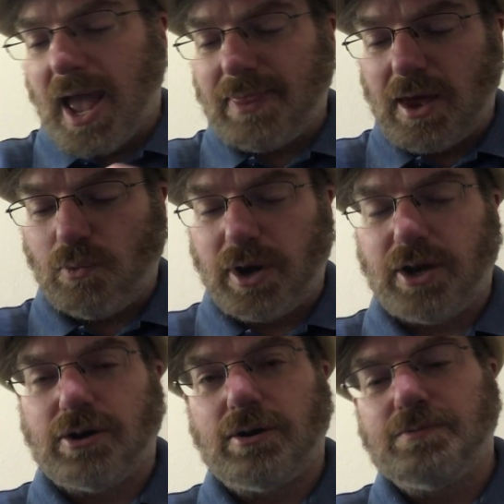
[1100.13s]
And then when
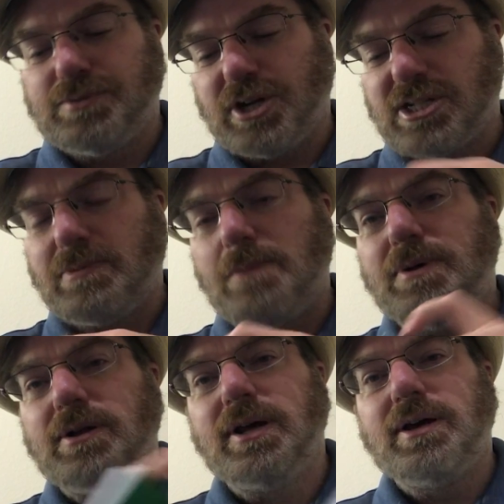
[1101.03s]
you're serious about
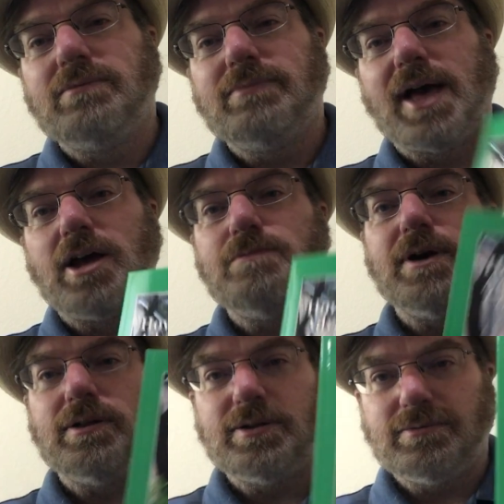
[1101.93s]
building, how to
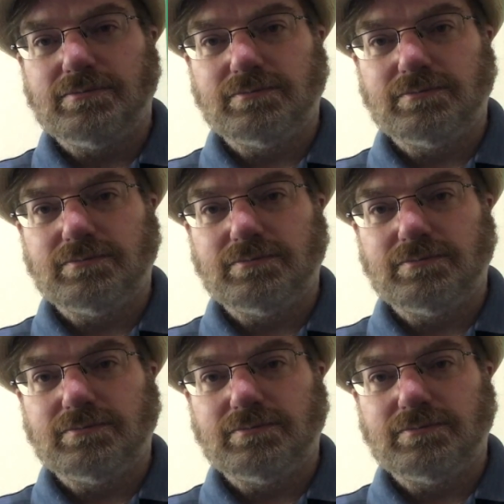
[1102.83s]
build.